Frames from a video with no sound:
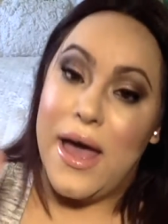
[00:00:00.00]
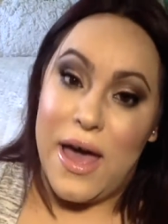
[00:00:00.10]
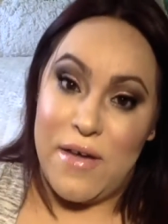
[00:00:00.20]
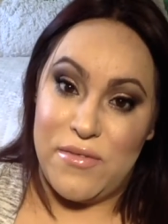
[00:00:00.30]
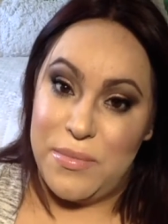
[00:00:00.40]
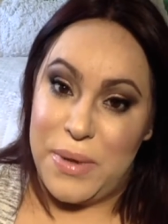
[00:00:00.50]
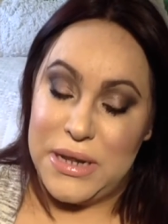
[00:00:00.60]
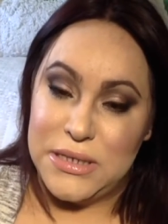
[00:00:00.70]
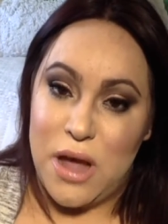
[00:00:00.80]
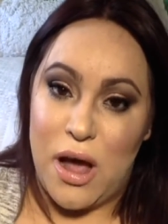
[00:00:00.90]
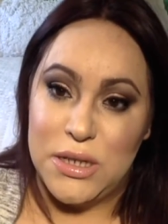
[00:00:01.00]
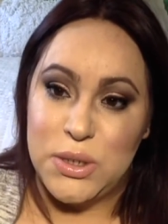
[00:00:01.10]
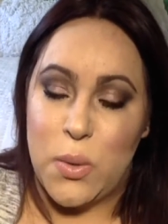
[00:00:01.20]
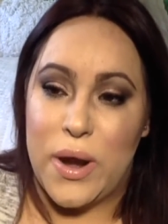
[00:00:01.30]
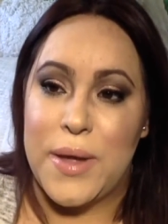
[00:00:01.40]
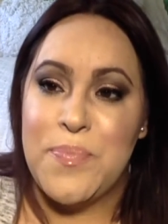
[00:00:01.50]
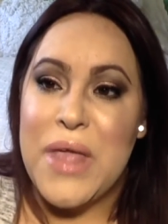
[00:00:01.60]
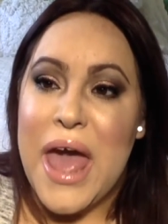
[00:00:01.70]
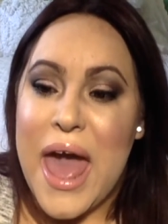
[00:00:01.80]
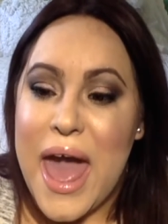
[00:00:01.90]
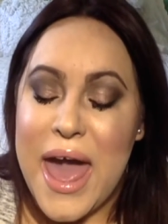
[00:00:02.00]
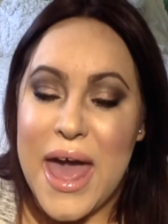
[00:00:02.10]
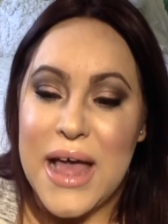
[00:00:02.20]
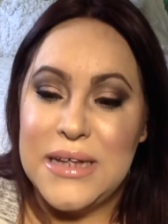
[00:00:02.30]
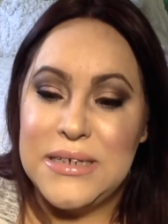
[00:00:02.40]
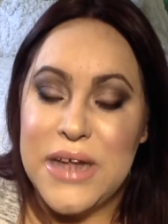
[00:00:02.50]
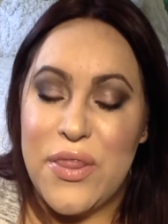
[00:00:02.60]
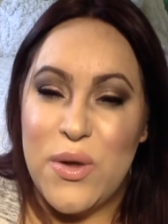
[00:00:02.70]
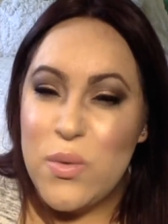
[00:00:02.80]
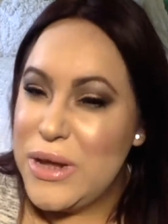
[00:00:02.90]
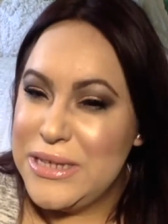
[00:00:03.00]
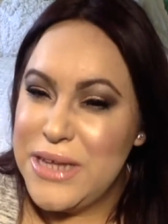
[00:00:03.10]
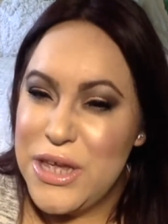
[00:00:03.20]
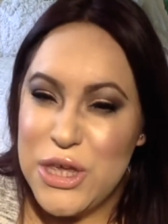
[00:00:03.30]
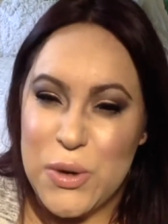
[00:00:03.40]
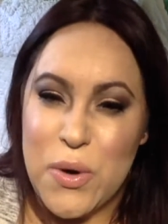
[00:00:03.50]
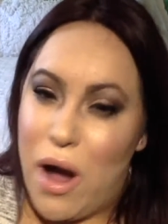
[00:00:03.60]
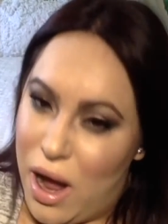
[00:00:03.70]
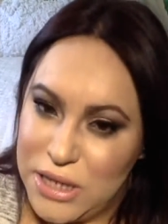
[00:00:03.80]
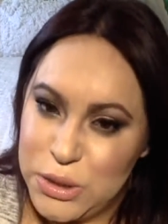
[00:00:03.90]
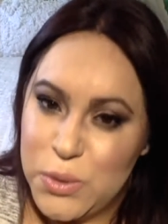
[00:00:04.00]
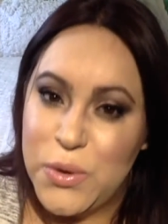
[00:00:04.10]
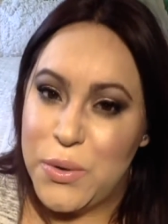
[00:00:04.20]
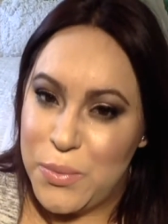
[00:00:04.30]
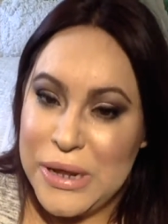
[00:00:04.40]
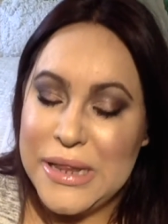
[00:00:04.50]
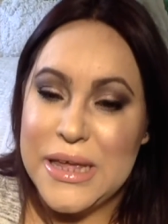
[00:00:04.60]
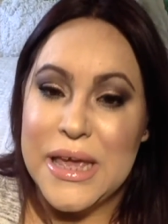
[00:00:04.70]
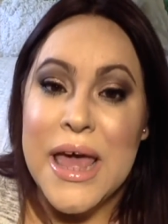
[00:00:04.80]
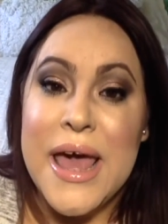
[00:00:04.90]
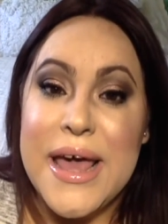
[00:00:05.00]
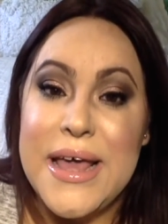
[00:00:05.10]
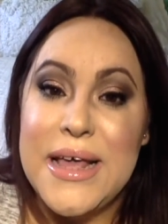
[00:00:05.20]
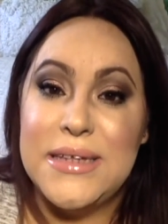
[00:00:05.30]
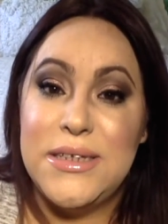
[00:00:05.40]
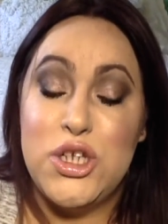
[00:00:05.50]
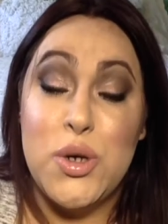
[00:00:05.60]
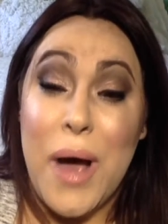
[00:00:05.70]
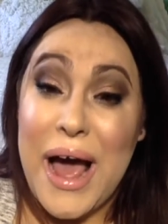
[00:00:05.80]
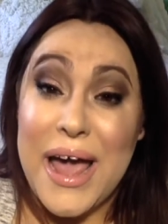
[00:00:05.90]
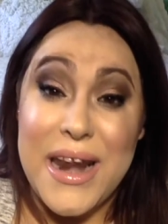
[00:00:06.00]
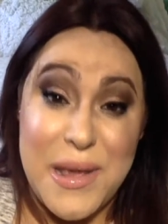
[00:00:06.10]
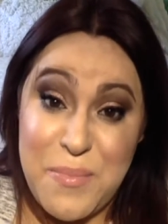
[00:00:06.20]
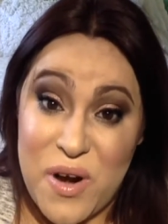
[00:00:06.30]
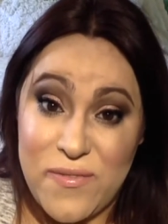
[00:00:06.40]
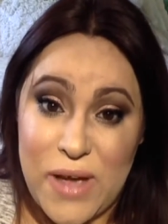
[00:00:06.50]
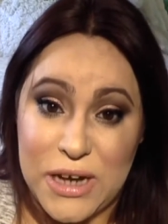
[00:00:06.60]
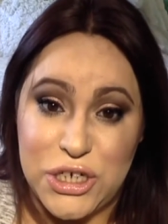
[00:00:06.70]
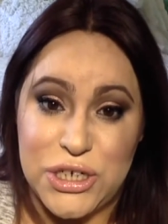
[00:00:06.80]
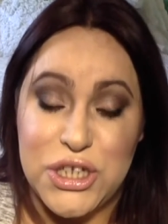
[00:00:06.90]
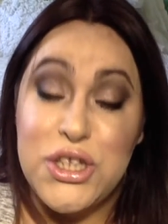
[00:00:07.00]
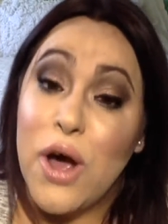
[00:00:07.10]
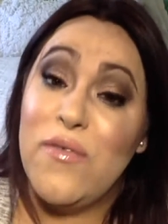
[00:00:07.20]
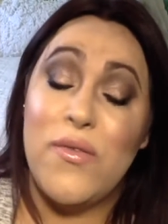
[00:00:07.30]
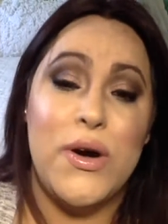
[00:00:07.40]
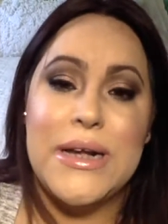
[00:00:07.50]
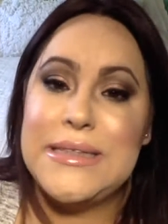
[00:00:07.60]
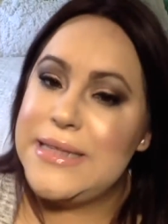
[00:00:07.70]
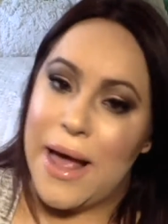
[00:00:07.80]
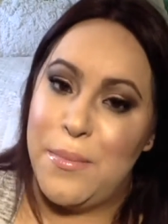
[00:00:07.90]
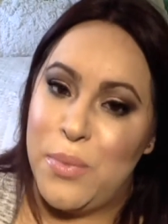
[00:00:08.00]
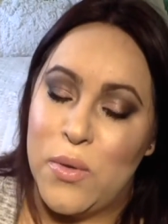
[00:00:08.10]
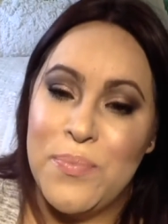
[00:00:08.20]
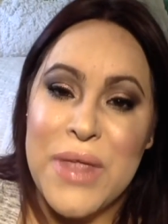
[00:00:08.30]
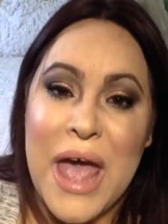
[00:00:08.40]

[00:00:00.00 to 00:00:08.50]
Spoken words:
everybody's contouring, and the reason you contour really is to hide imperfections. So for example,